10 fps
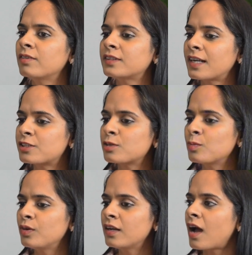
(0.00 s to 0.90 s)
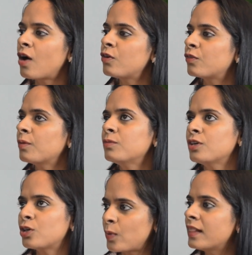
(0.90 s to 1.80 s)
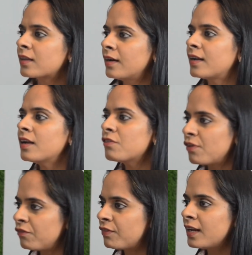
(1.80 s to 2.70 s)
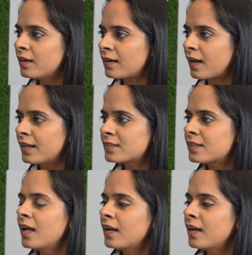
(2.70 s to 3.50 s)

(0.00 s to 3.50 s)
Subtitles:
a testimonial out from 12, 13 and 15 clients.